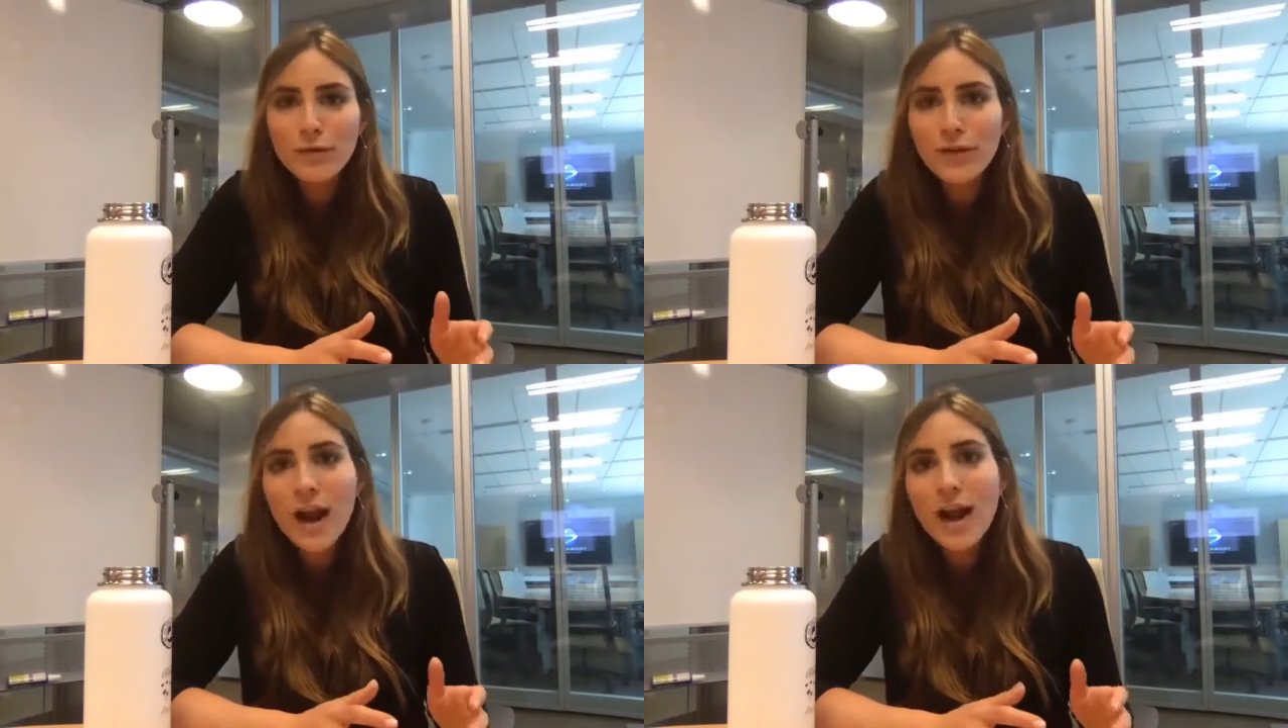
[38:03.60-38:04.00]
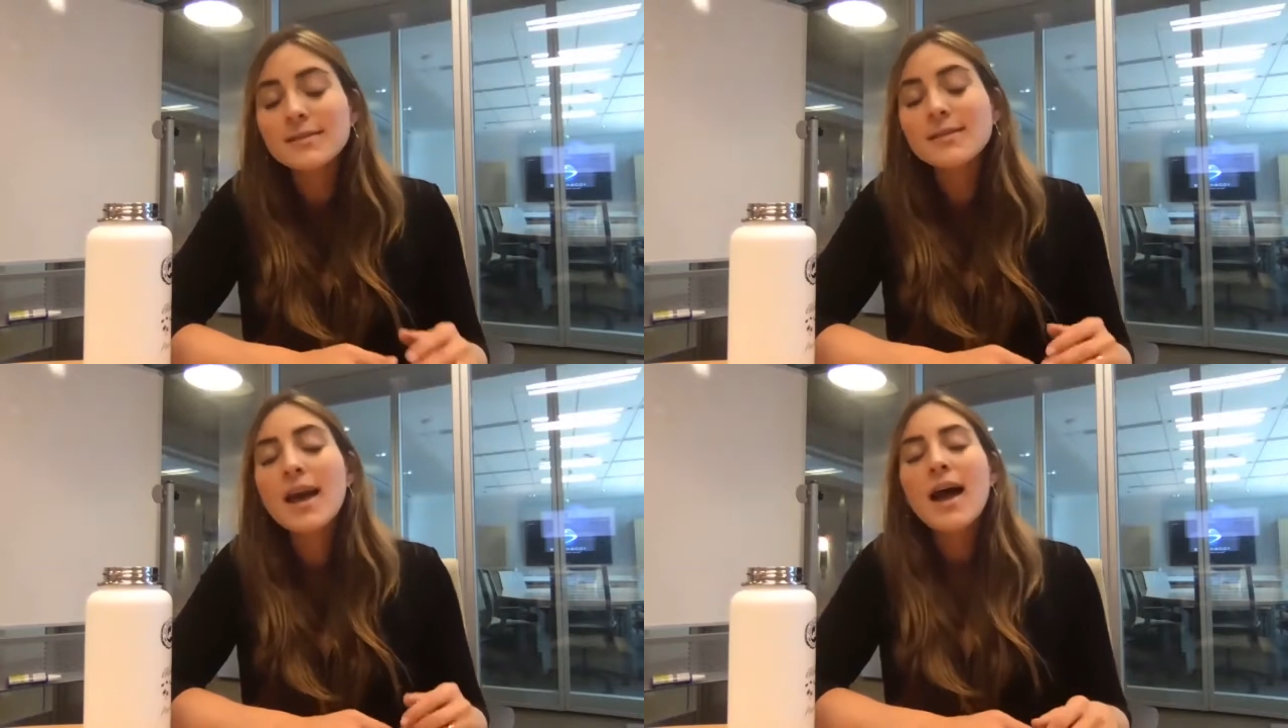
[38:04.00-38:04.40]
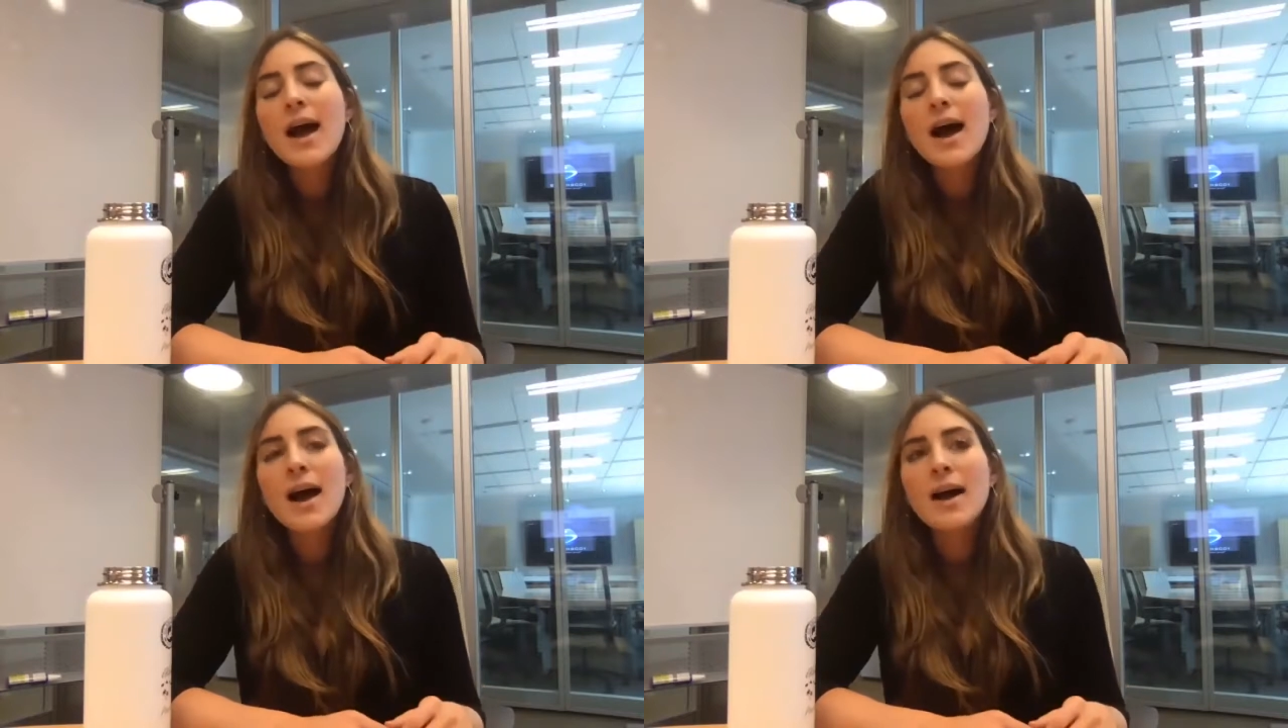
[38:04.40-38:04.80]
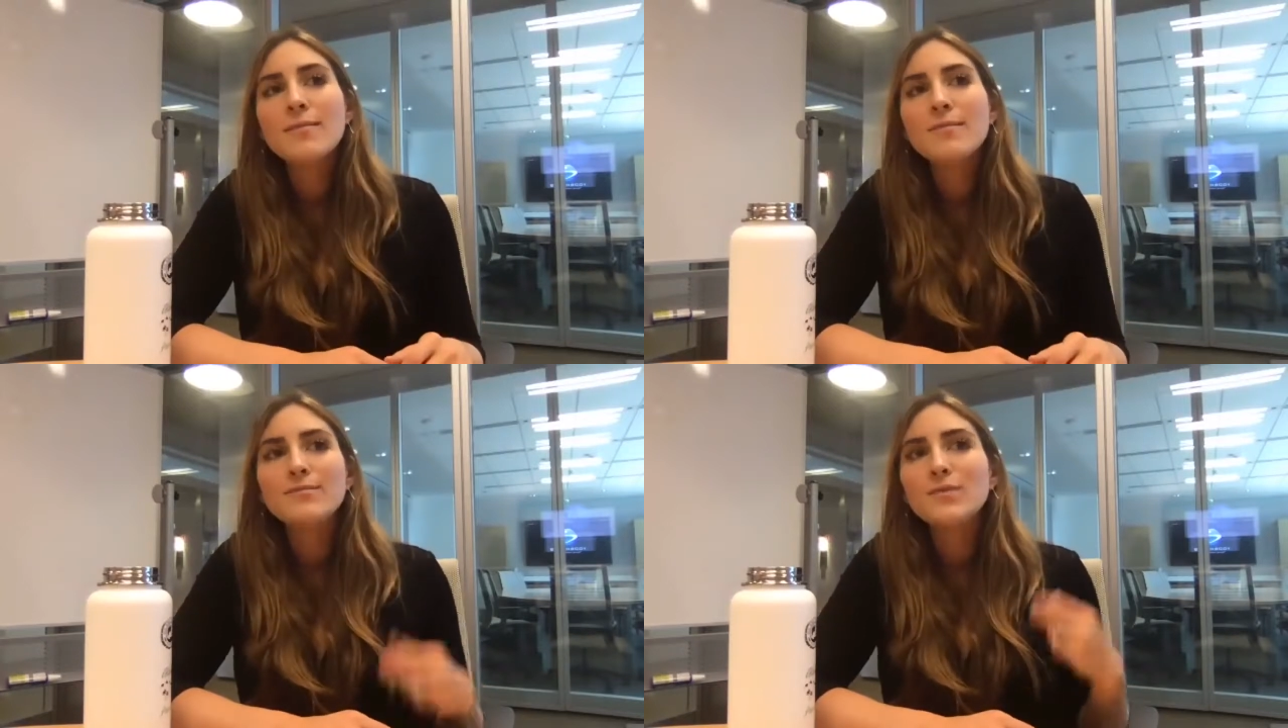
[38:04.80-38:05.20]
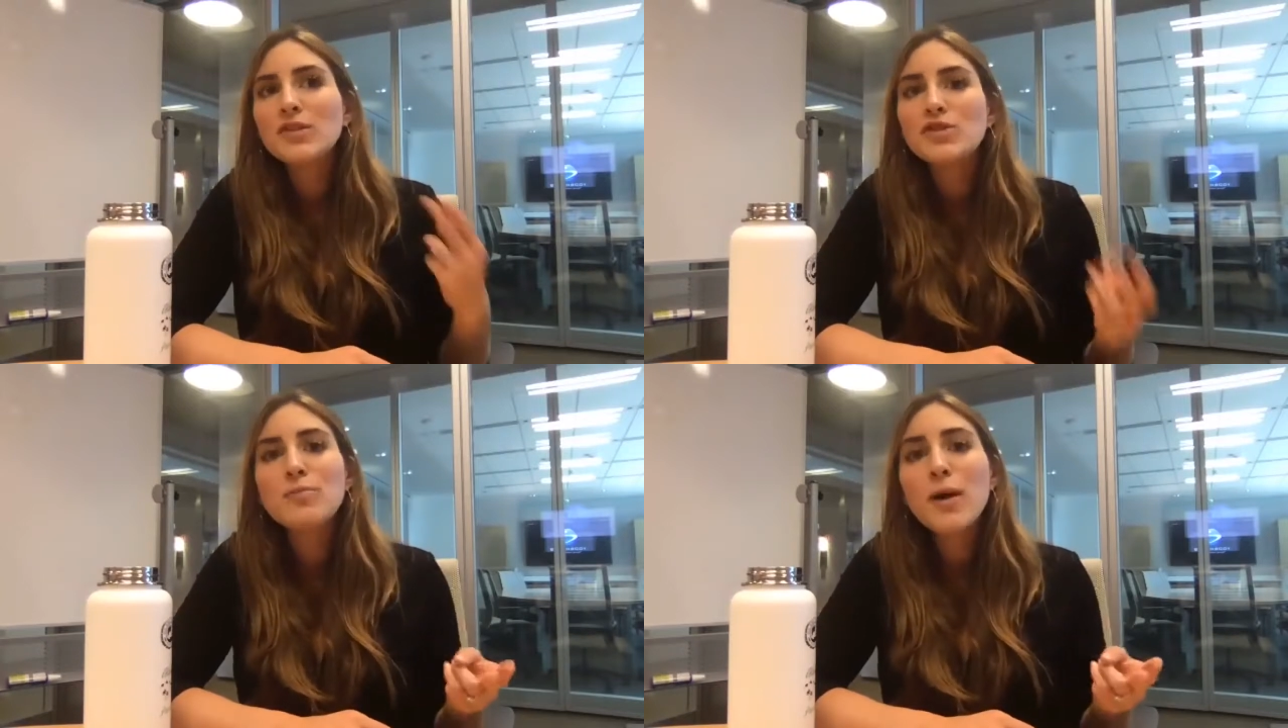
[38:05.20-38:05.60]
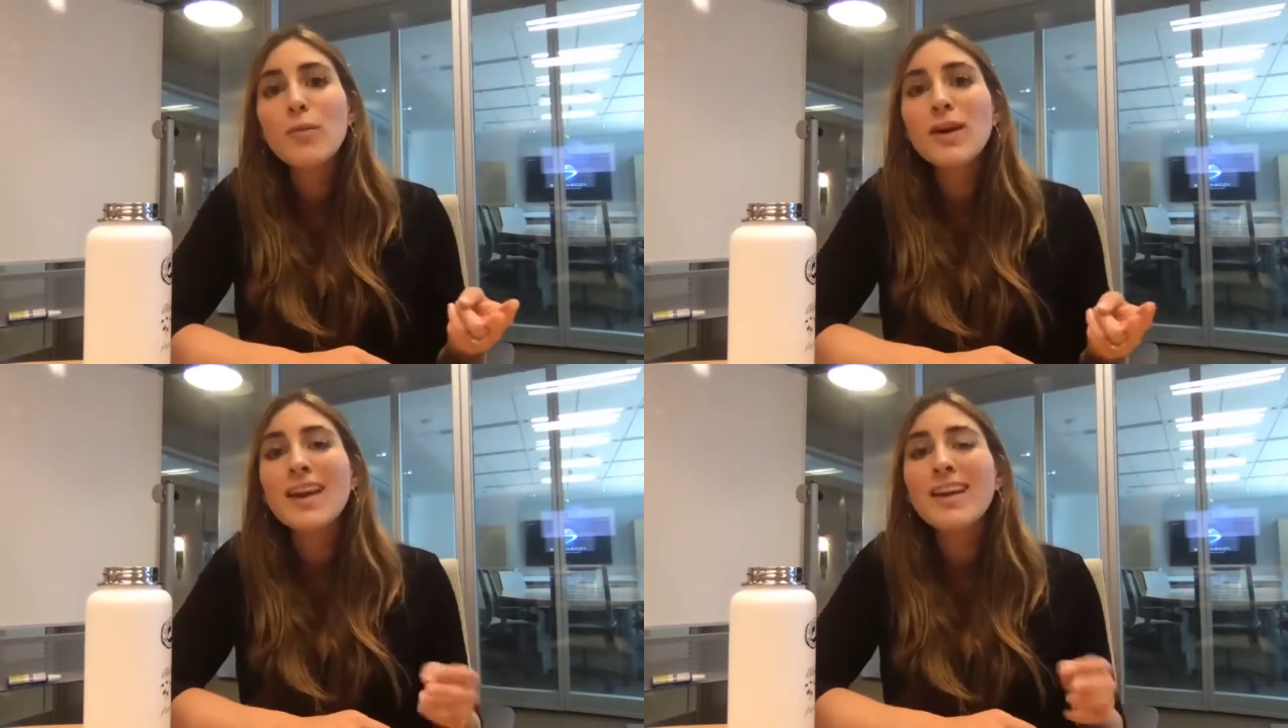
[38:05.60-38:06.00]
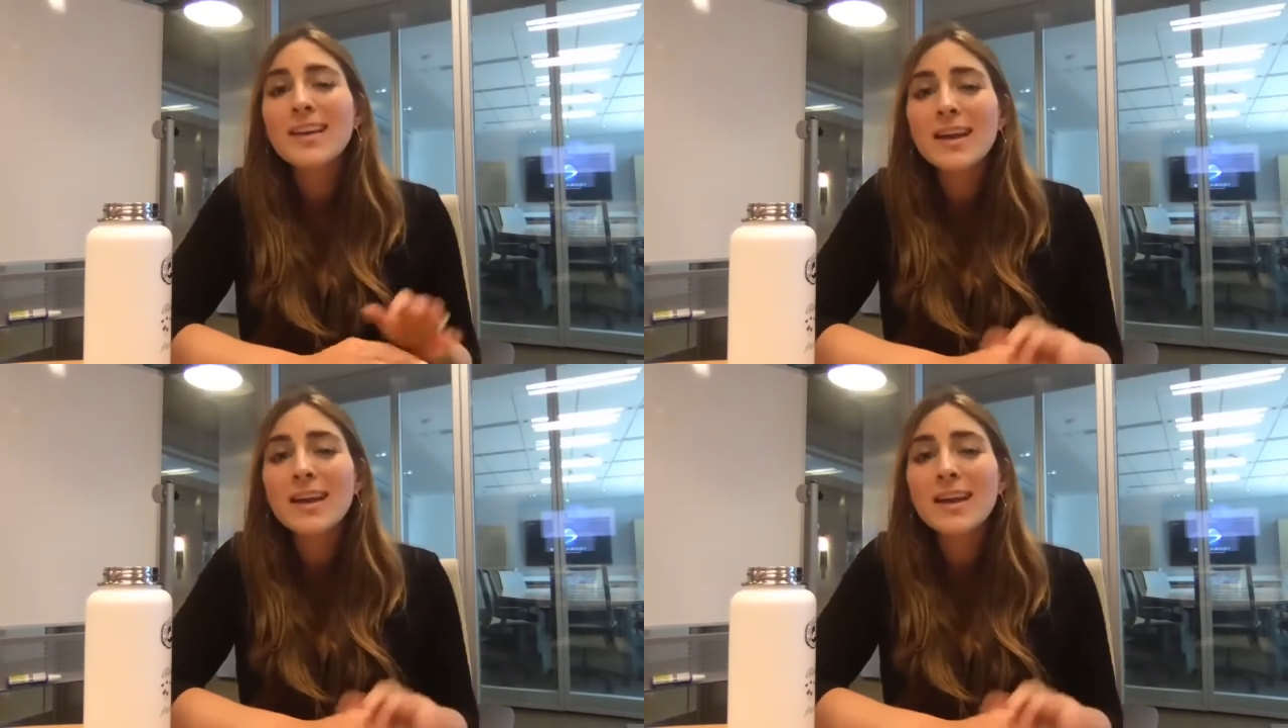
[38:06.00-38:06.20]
friends, a 2-pound weight gain can